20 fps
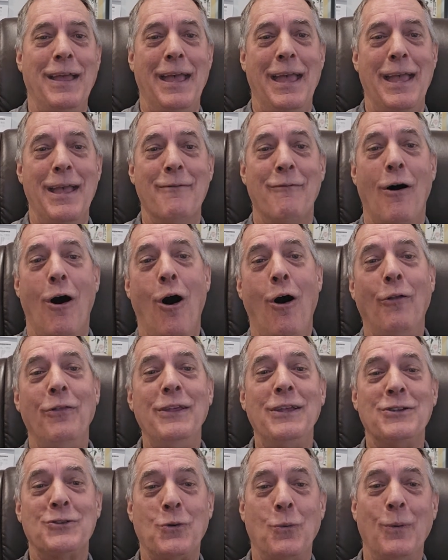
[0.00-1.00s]
if all
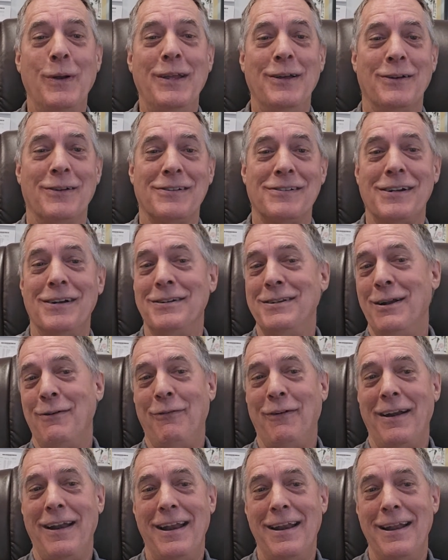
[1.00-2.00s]
these wheels are
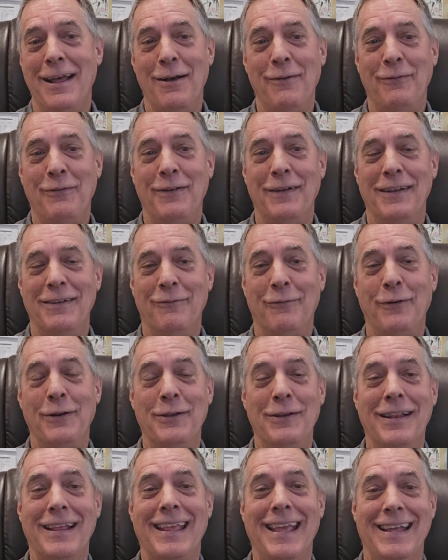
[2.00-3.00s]
different enough for you
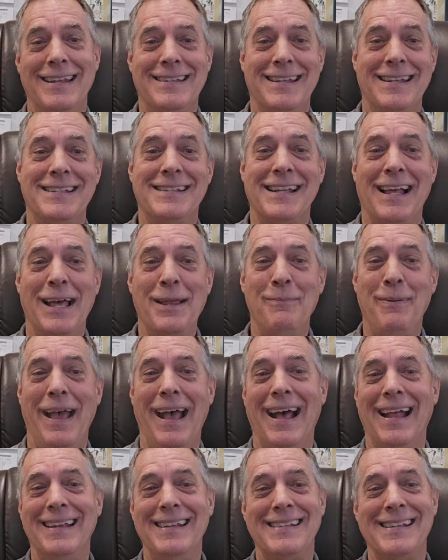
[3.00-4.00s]
to get design
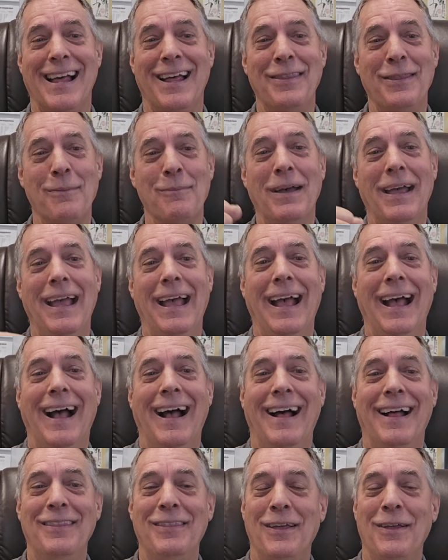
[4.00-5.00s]
patents on them,
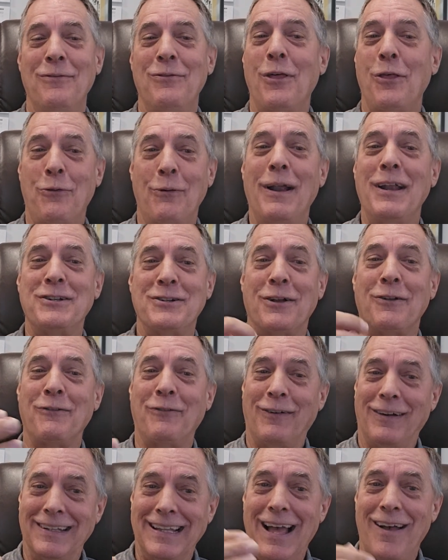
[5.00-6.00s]
the threshold
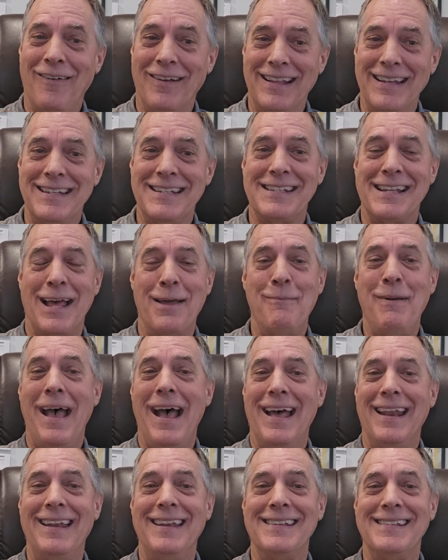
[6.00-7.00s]
for allowing a design
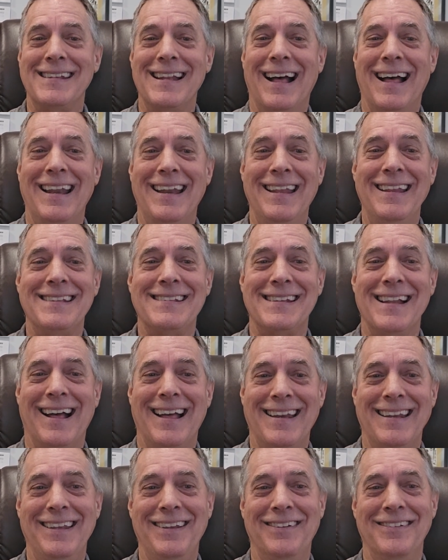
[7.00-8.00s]
patent is not
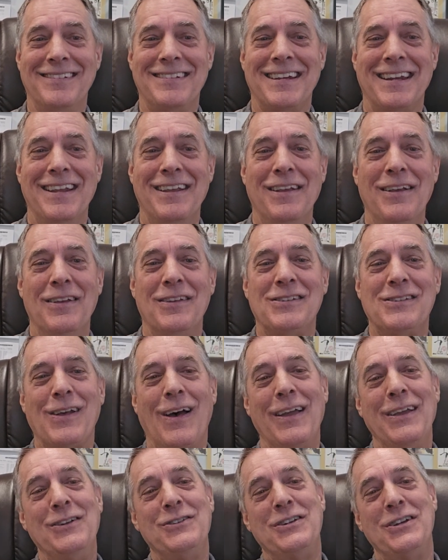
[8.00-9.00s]
huge. So I
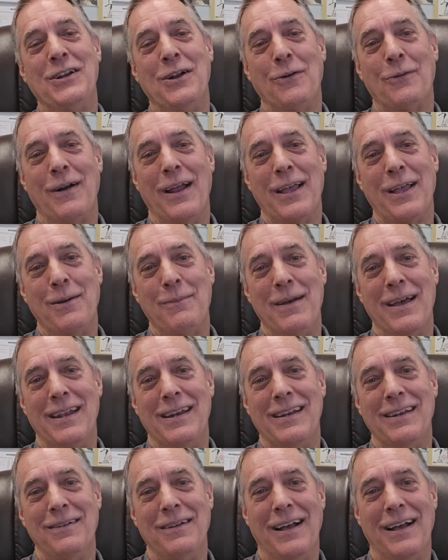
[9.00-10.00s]
usually don't
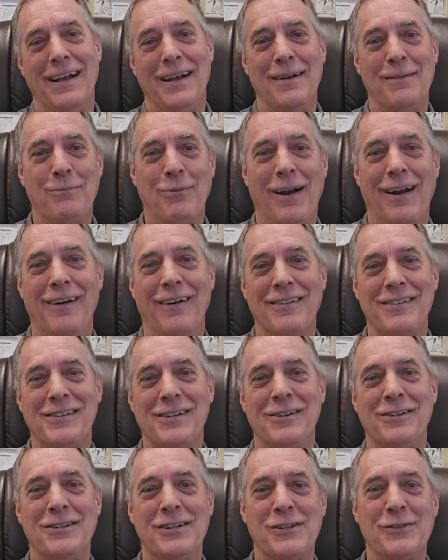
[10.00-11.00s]
recommend prior art
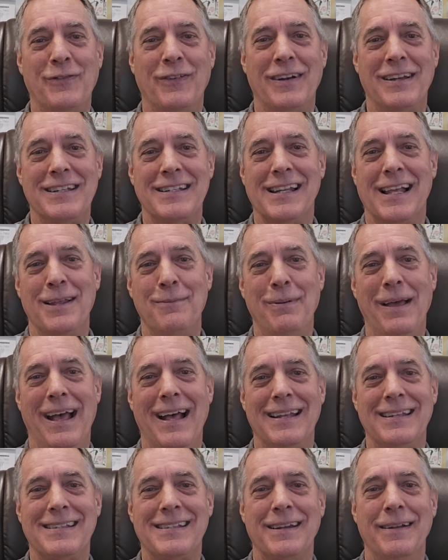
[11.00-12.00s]
searches for design
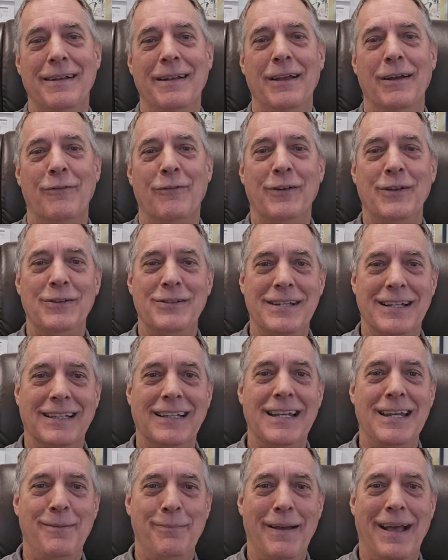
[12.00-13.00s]
patents. For
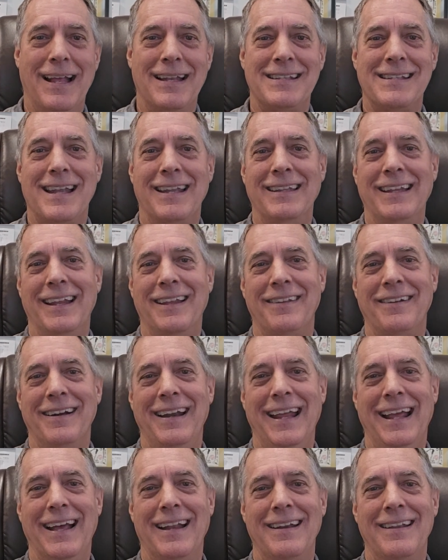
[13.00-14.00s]
utility patents, on the other
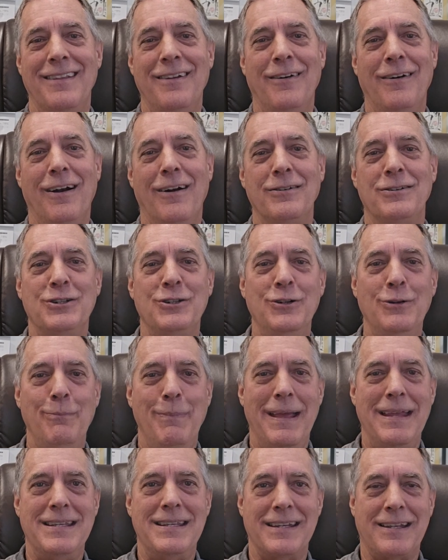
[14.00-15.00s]
hand, there are two
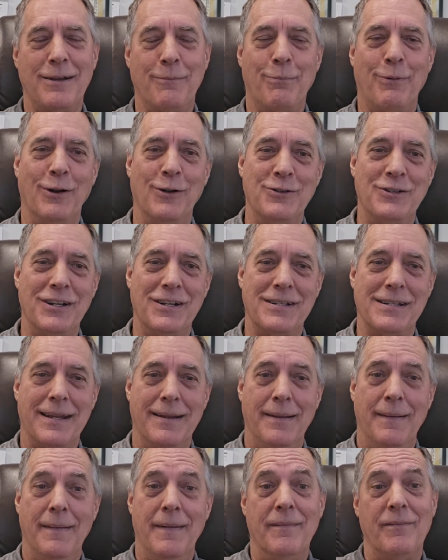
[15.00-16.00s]
basic approaches.
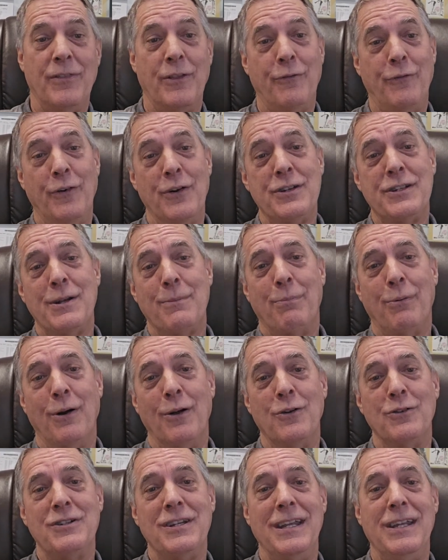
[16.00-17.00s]
The first
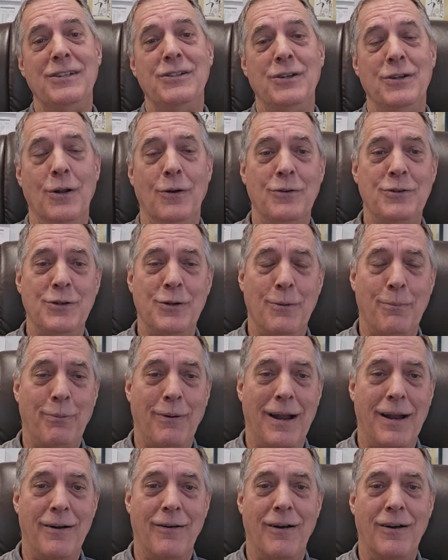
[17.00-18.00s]
approach is you don't do a
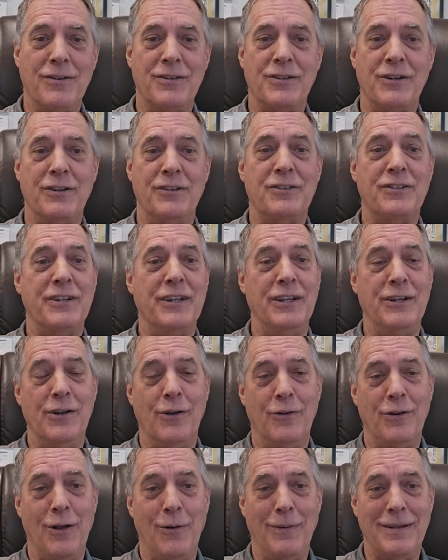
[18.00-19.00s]
prior art search, so you
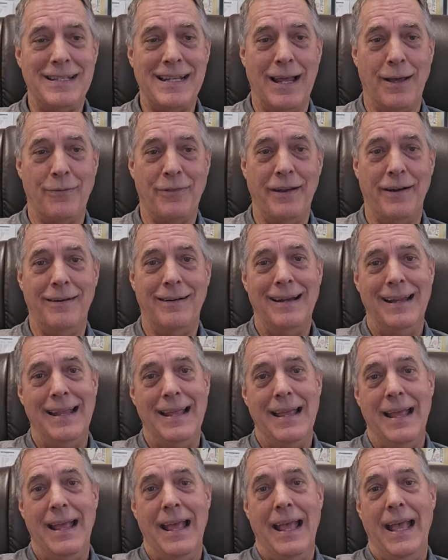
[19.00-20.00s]
don't know what's out there.
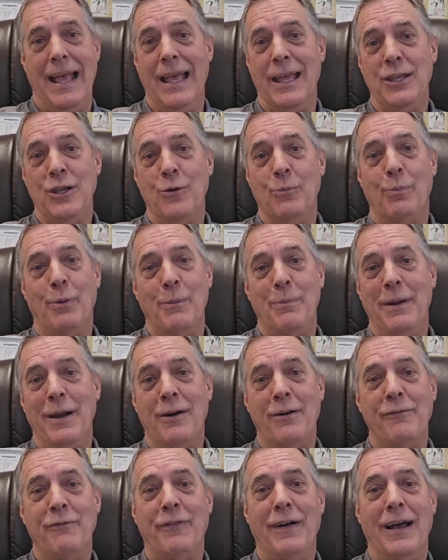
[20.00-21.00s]
You prepare
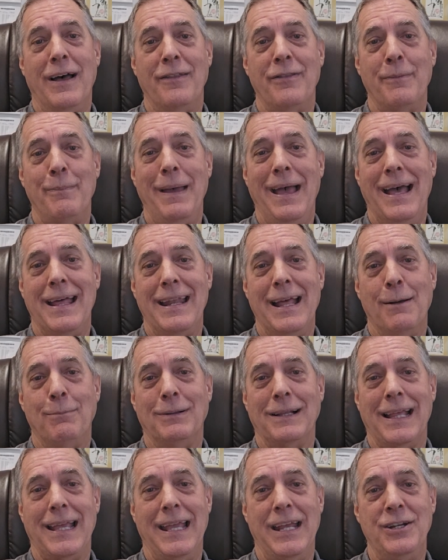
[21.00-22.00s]
and file the patent
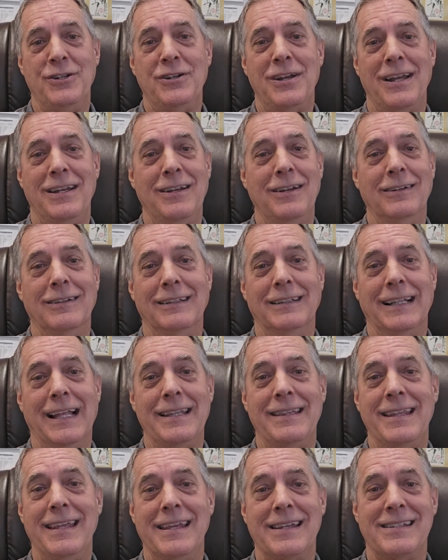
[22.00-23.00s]
application, and you let
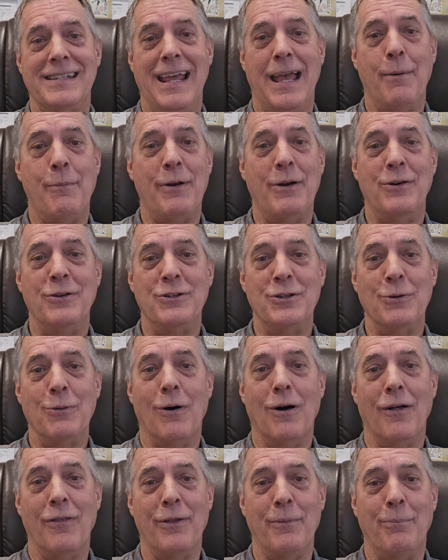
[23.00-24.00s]
the examiner do
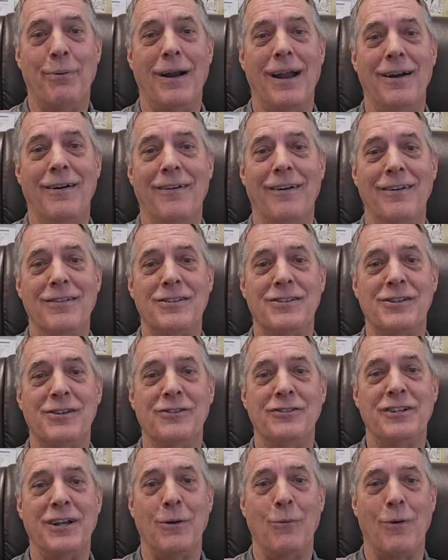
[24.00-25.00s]
all the prior art
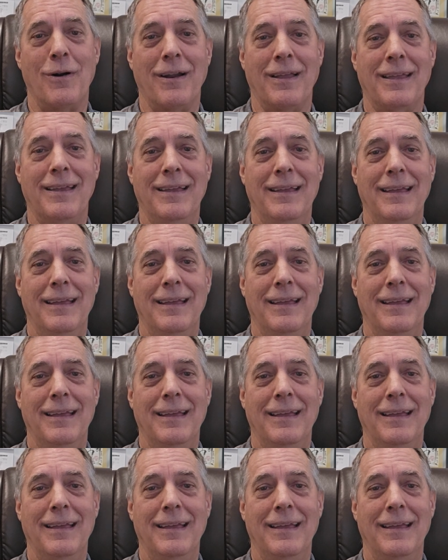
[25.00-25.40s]
searching work.